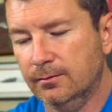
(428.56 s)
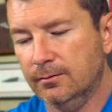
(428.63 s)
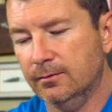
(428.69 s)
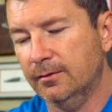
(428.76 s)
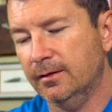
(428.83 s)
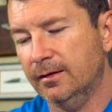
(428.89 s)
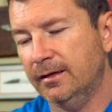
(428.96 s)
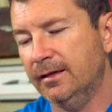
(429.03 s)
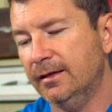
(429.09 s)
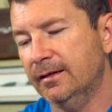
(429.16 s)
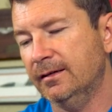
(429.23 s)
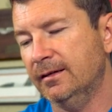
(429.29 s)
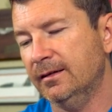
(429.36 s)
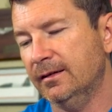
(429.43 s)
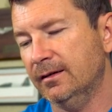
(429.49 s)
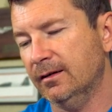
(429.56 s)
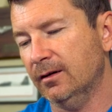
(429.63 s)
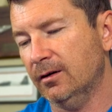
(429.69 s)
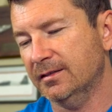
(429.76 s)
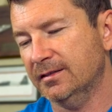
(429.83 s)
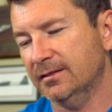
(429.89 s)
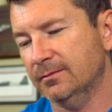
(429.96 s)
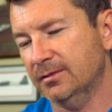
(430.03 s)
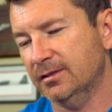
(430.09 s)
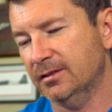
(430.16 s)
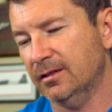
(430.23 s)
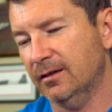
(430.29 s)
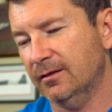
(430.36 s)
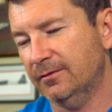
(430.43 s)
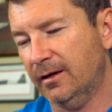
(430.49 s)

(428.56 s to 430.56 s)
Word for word: the the awesome stuff.